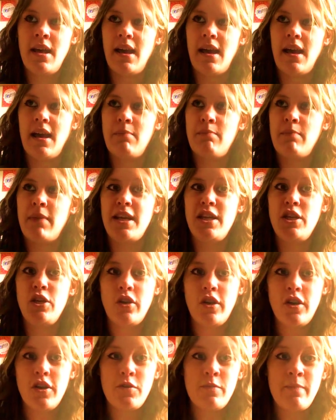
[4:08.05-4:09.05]
And
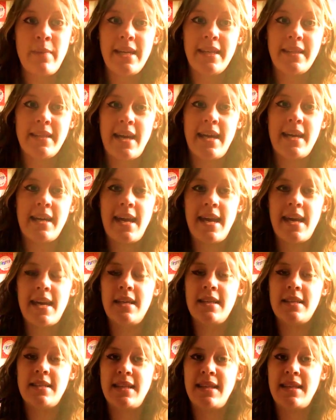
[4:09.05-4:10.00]
you could make that case,